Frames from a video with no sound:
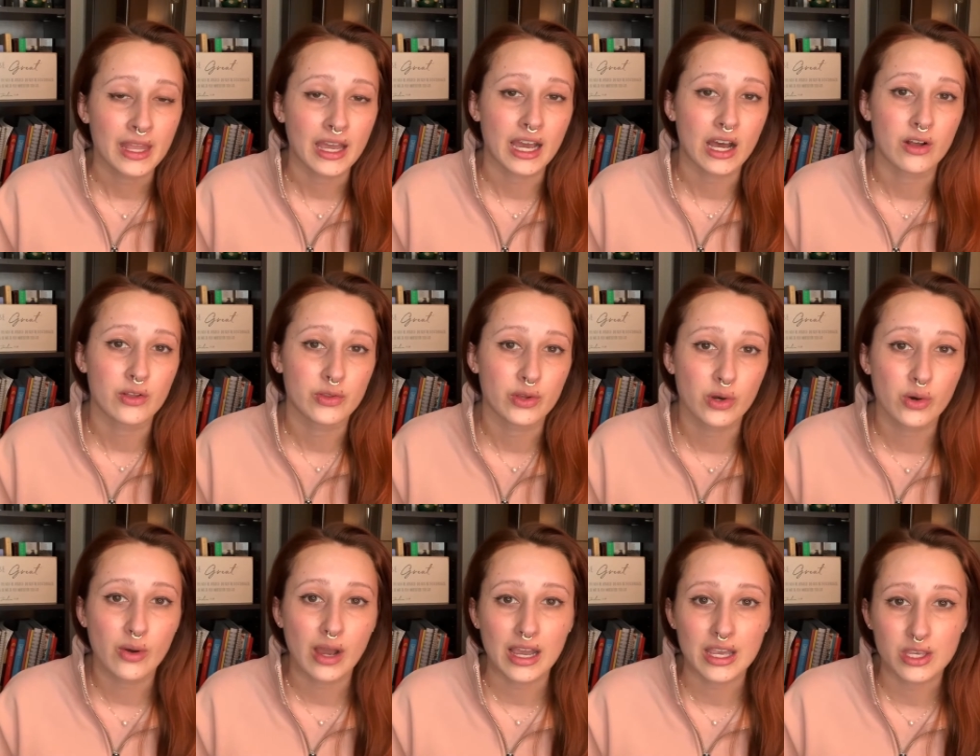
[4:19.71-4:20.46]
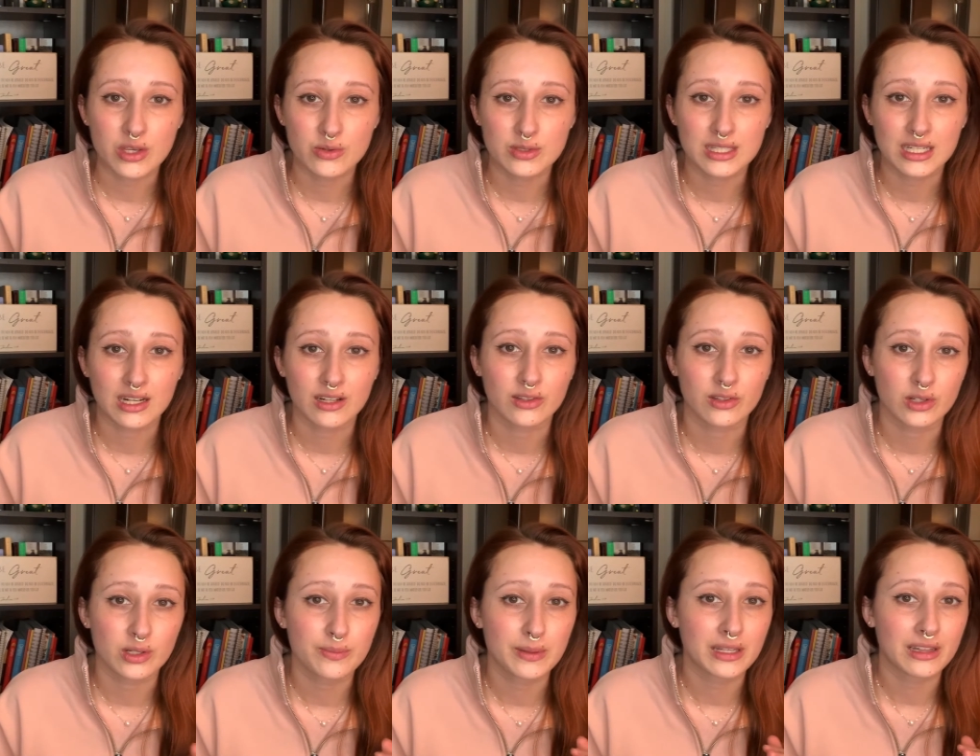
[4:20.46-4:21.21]
Although I use it a
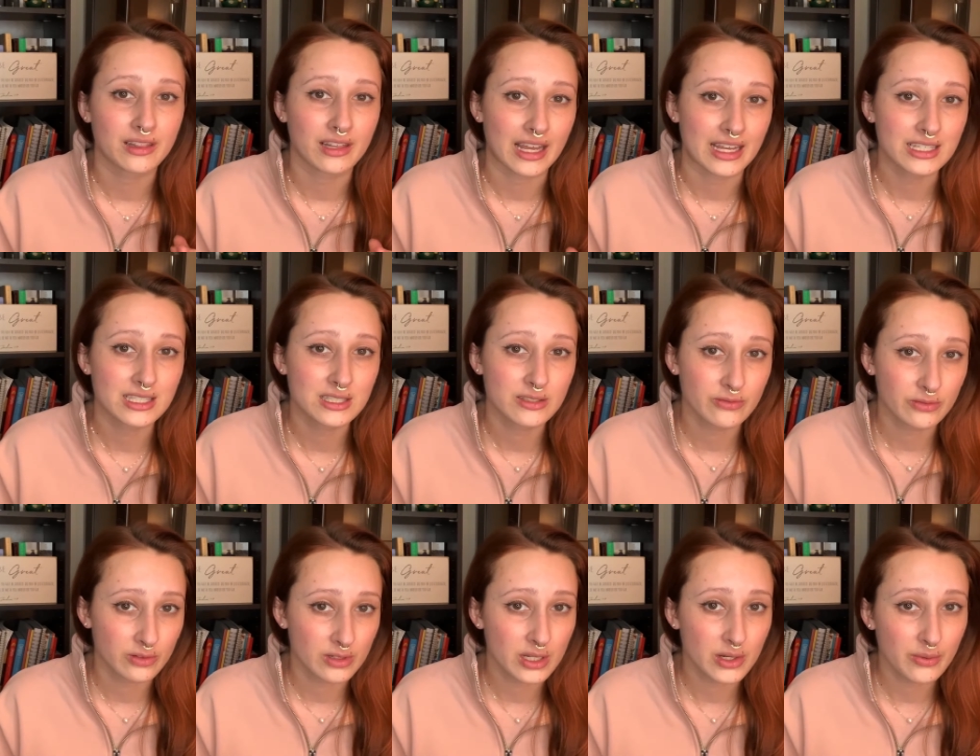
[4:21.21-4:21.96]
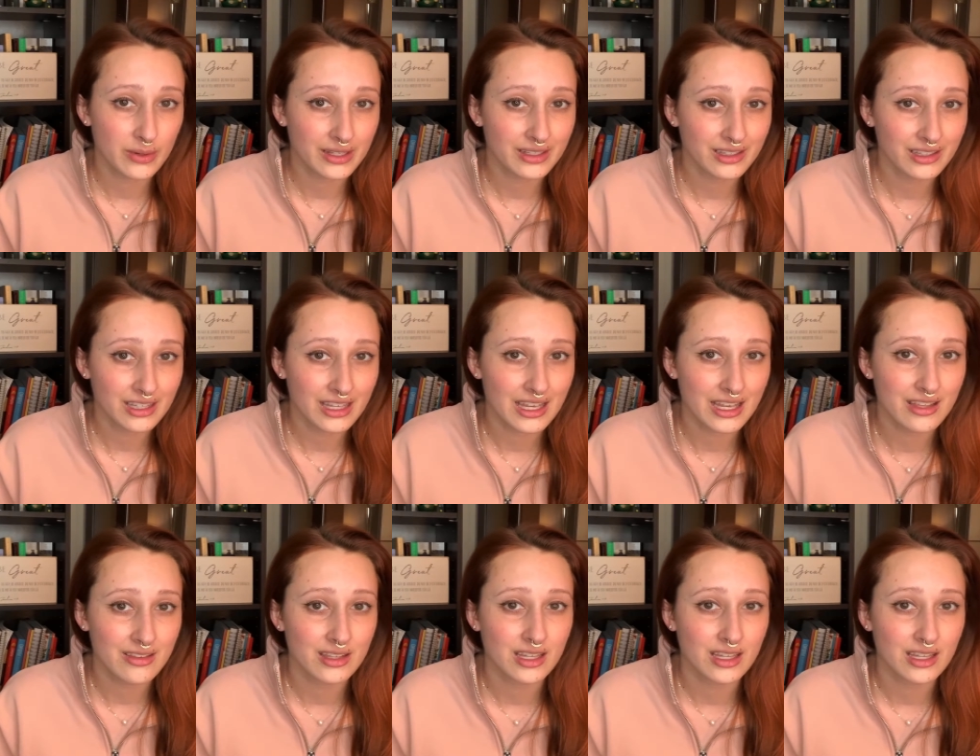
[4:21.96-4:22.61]
little bit less frequently